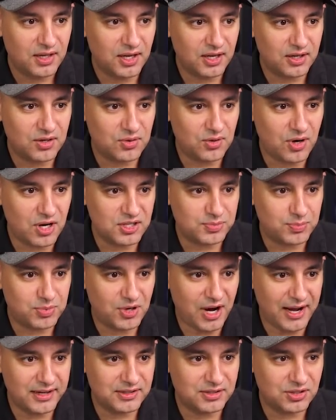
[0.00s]
Across
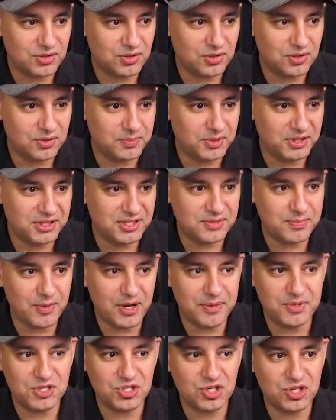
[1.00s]
practical, but this
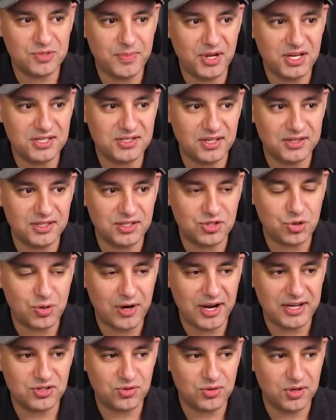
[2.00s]
might be just based on the
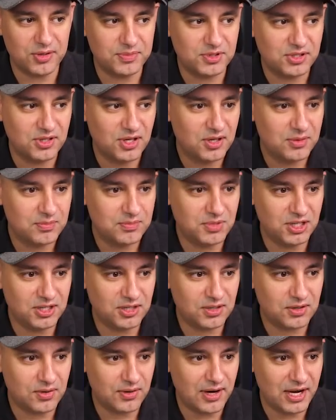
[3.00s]
transcript being
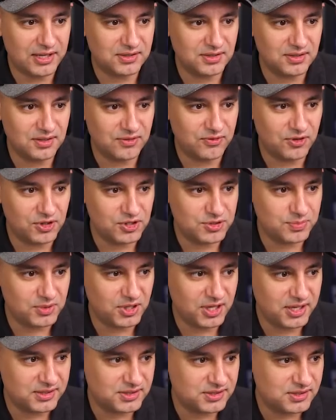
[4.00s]
incorrect in the first
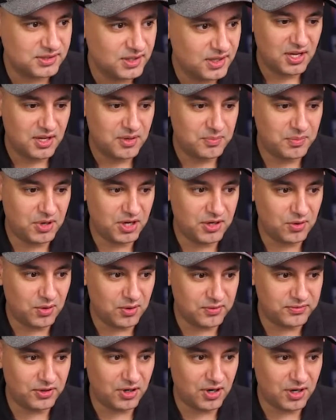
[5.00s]
place. But
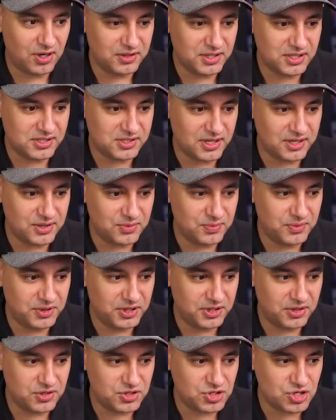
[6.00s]
overall, it's done a
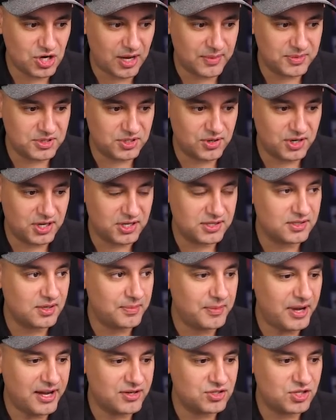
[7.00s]
really good job. It's created
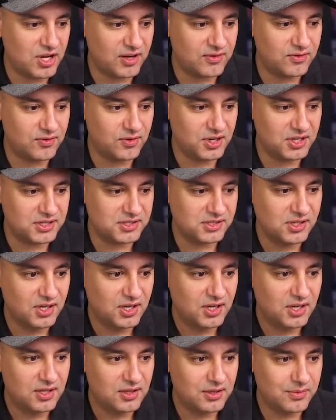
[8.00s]
some hashtag for us.
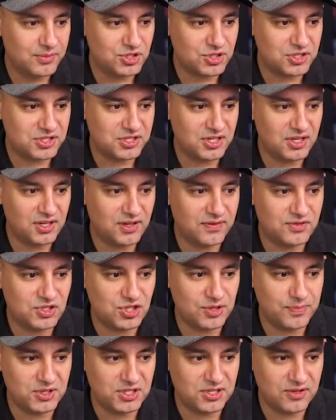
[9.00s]
Let me just see if
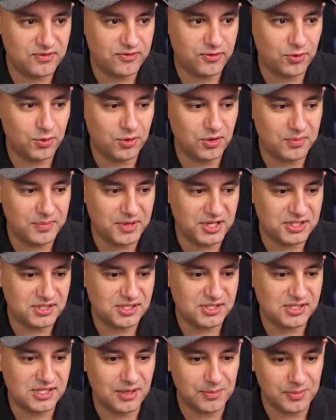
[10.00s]
GPT-4o makes
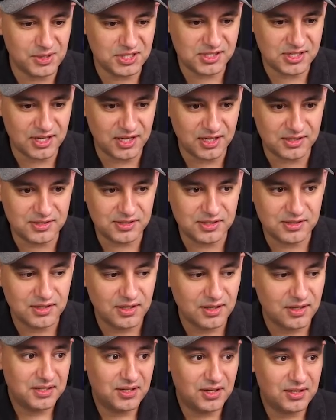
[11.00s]
the same mistakes.
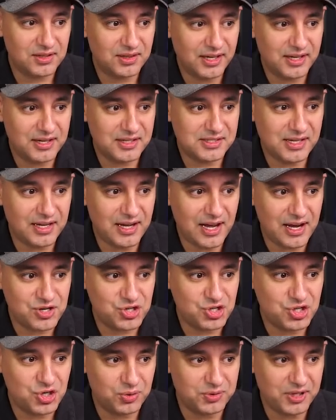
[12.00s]
In our latest AI
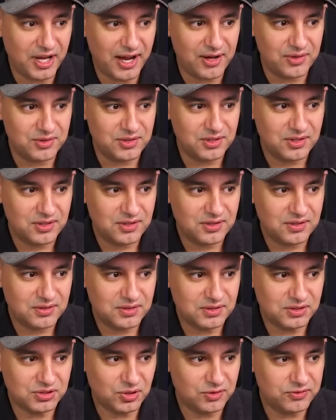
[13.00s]
showdown,
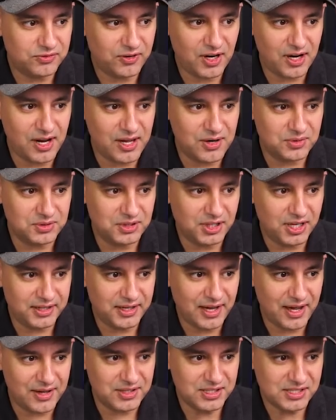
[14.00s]
so far I don't
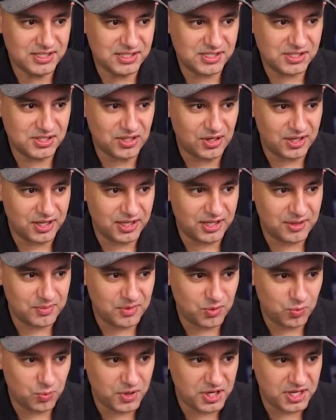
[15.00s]
like how this is starting.
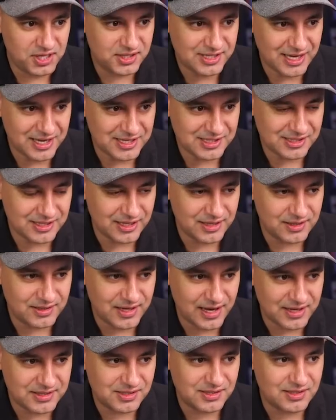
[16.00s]
We tested,
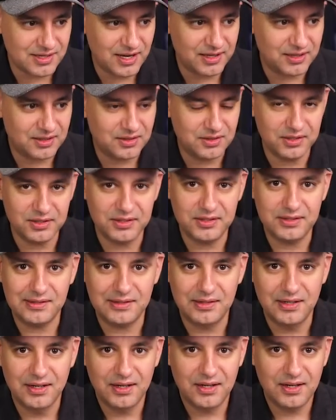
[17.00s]
that's not good.
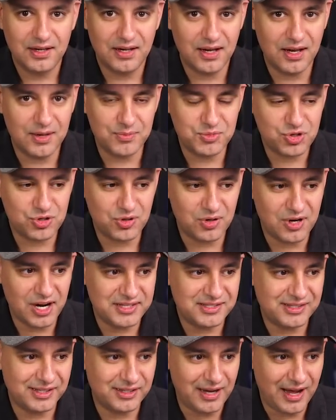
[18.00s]
I'm sure I
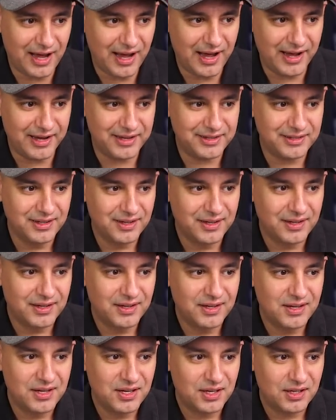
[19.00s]
said I.
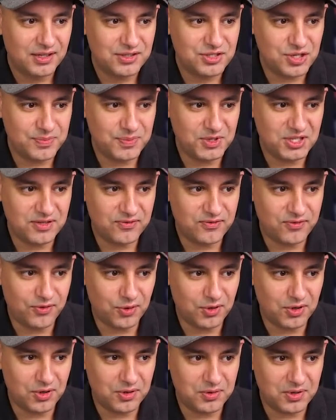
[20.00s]

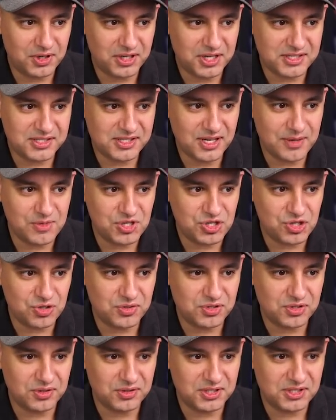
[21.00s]
GPT-4o, okay, same issue.
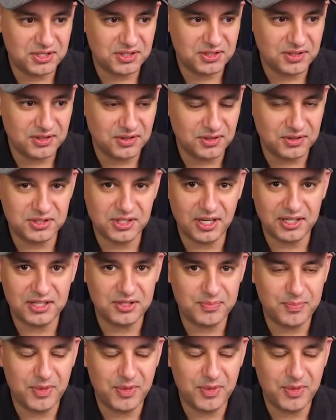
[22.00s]
So this looks like it's